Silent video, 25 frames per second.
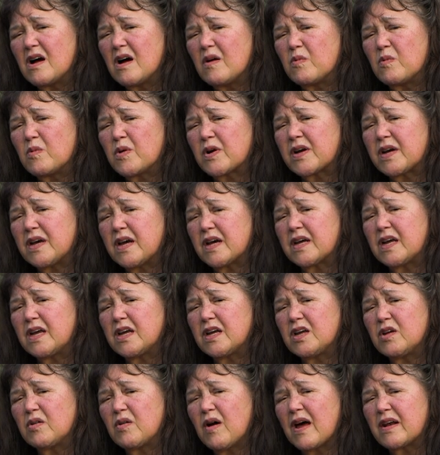We're
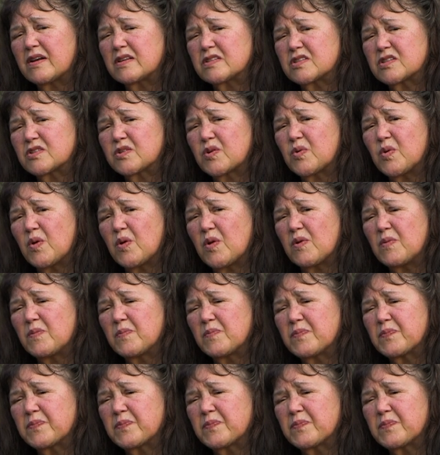kicking you out of school